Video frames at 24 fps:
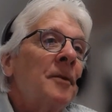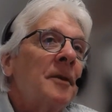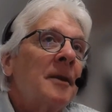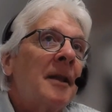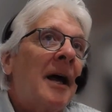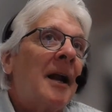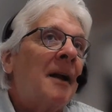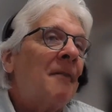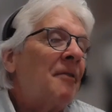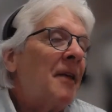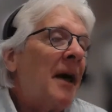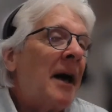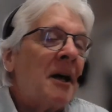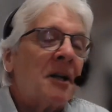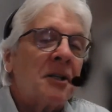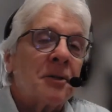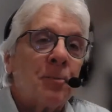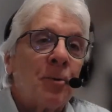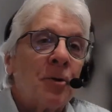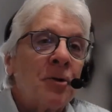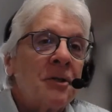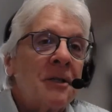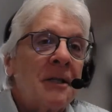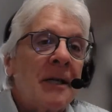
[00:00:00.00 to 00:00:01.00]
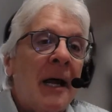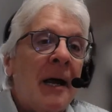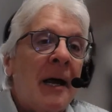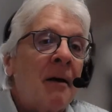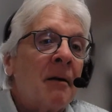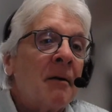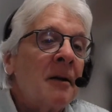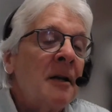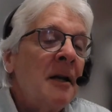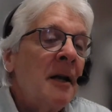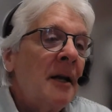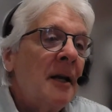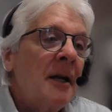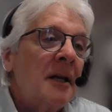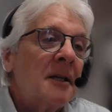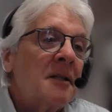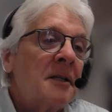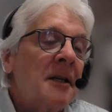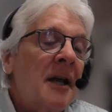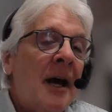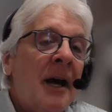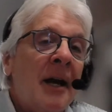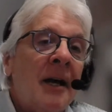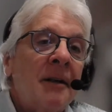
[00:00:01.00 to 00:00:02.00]
Not if the house burns down. It's
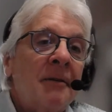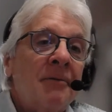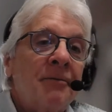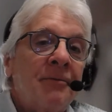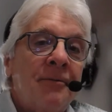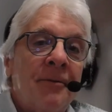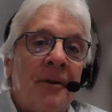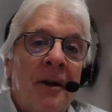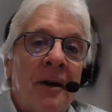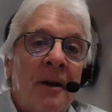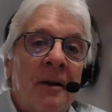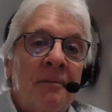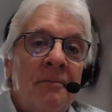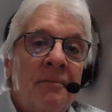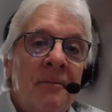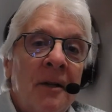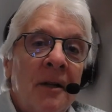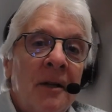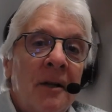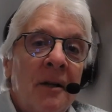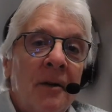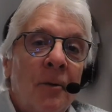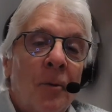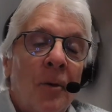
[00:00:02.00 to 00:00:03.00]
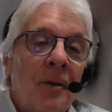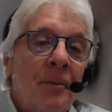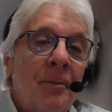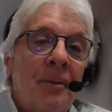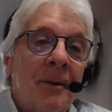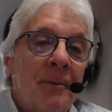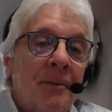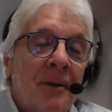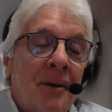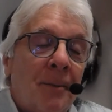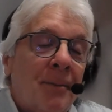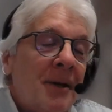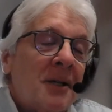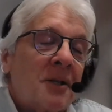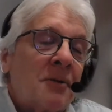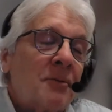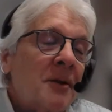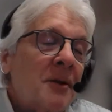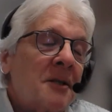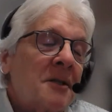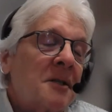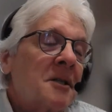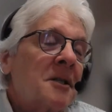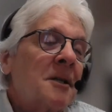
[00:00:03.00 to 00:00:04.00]
not if well, the biggest
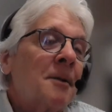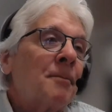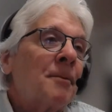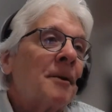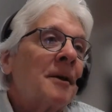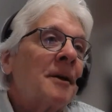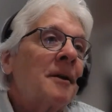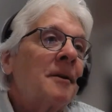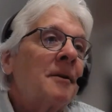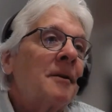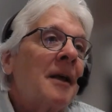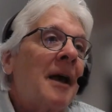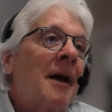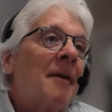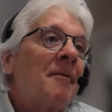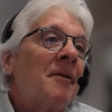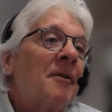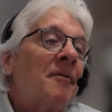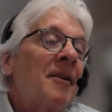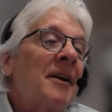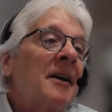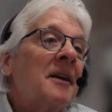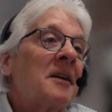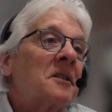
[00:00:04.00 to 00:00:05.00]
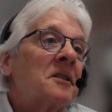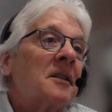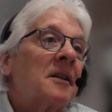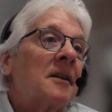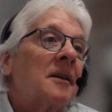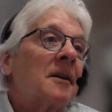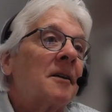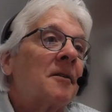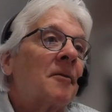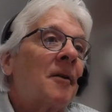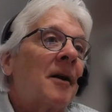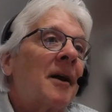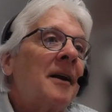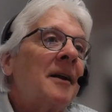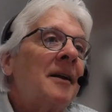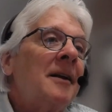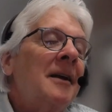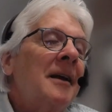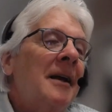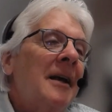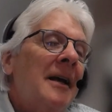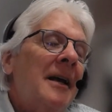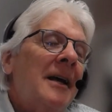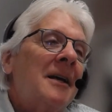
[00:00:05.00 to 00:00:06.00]
risk is simply having a vacancy, right?
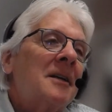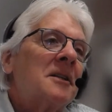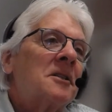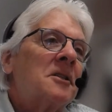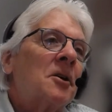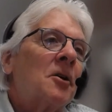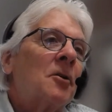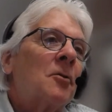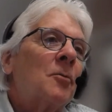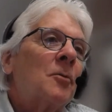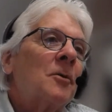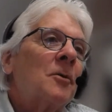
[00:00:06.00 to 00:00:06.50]
And so